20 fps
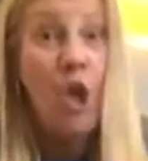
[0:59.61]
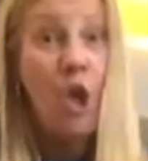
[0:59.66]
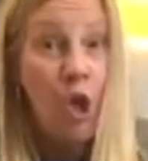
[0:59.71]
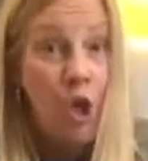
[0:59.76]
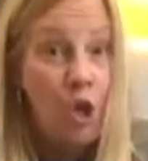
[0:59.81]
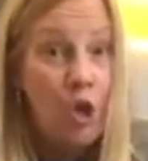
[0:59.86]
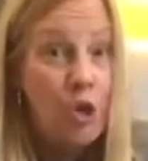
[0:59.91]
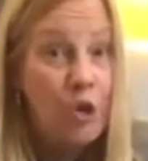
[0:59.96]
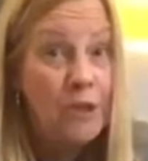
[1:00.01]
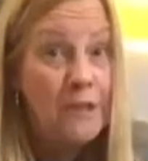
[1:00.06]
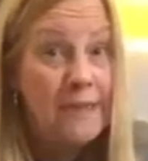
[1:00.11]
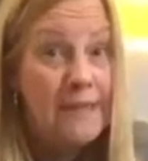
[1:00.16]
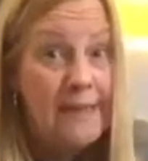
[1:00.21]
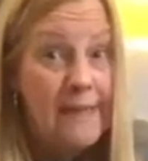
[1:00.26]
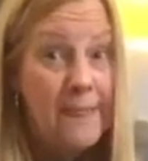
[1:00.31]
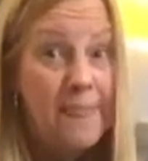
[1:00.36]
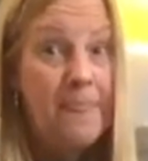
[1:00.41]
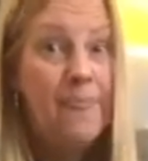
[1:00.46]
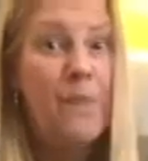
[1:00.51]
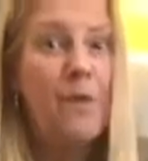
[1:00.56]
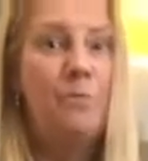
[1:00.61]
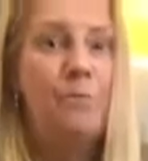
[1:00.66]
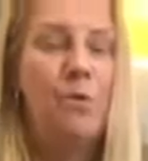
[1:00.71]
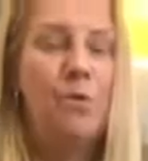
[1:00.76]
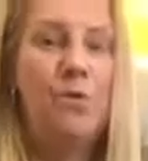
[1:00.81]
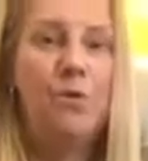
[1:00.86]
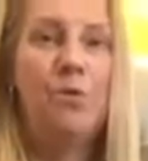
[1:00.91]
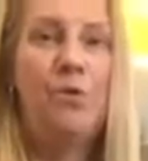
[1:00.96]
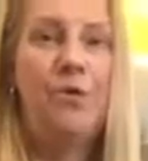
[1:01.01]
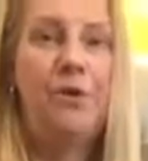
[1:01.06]
early in the
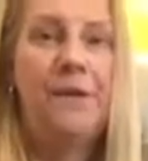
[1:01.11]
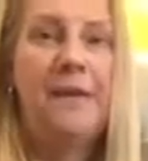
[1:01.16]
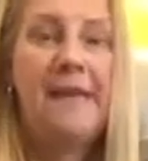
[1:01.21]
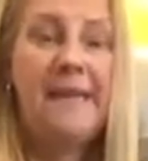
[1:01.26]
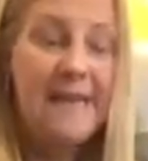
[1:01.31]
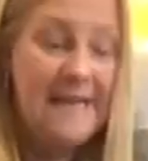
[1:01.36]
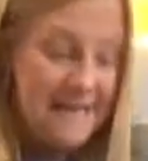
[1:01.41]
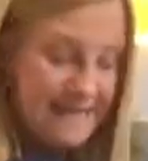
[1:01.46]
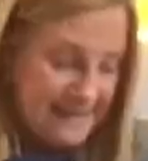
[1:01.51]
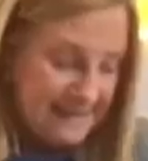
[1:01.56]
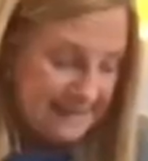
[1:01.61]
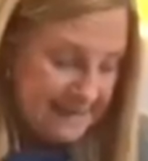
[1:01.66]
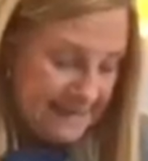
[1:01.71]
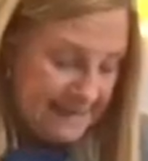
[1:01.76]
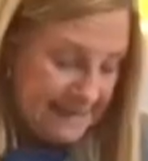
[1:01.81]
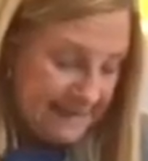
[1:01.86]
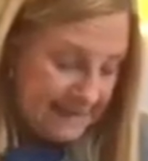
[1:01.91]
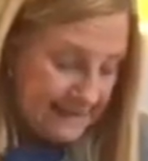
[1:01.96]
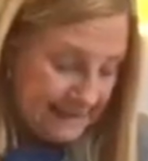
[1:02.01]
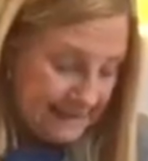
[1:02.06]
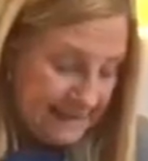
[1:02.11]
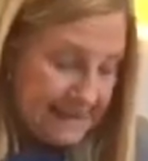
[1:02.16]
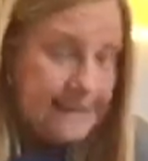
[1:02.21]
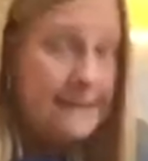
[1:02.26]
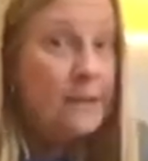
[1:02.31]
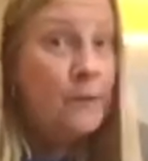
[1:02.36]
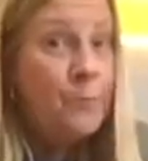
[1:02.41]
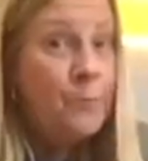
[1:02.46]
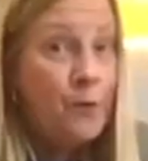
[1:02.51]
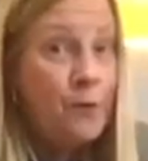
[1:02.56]
morning, see the
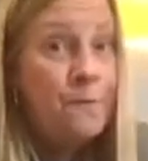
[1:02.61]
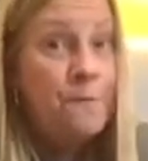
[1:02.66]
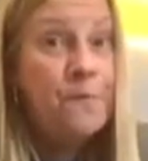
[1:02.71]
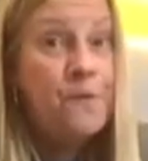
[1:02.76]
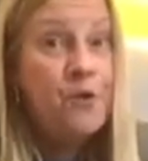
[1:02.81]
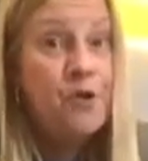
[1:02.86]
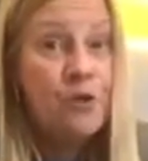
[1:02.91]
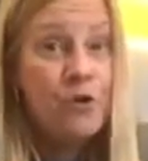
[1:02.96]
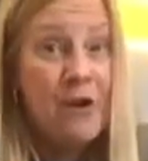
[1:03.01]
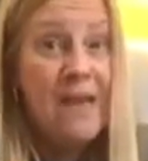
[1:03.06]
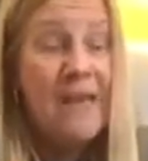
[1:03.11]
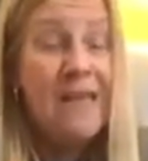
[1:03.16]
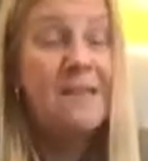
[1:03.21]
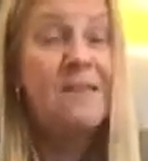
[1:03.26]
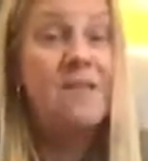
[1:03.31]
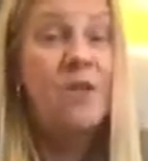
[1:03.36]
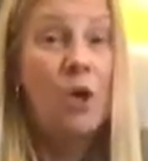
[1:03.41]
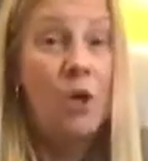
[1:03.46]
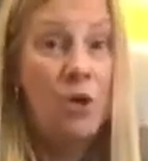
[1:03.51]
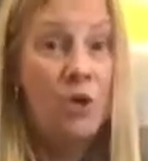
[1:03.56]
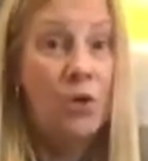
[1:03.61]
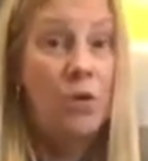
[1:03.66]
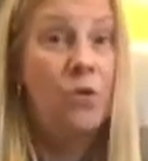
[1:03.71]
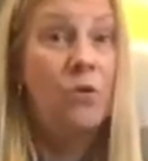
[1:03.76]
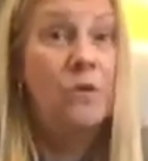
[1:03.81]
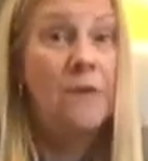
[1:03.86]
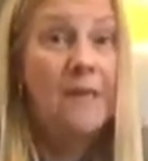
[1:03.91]
little puffer trains all